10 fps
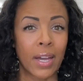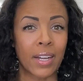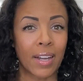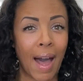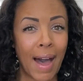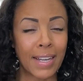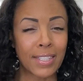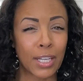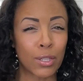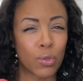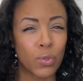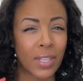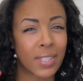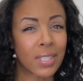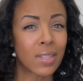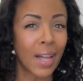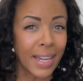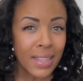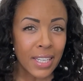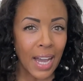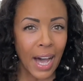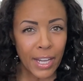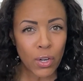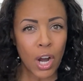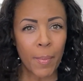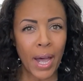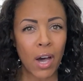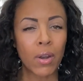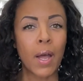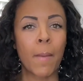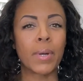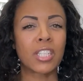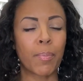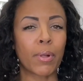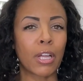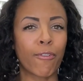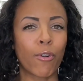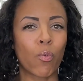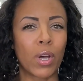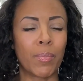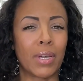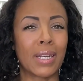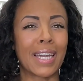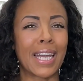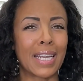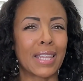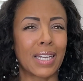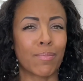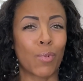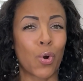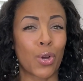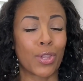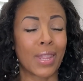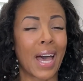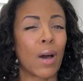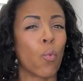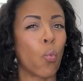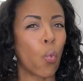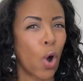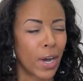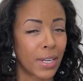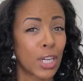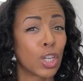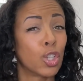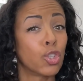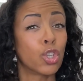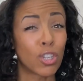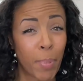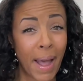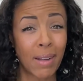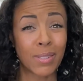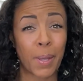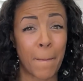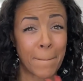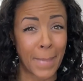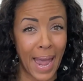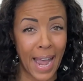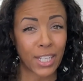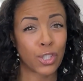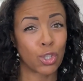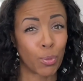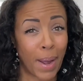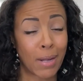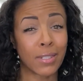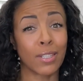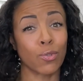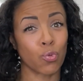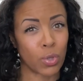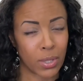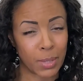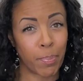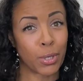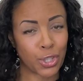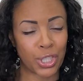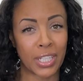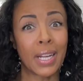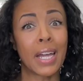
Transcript: guys can lose a slightly higher amount, but typically for women, anything more than that 2 pounds, max 2 pounds is really pushing it.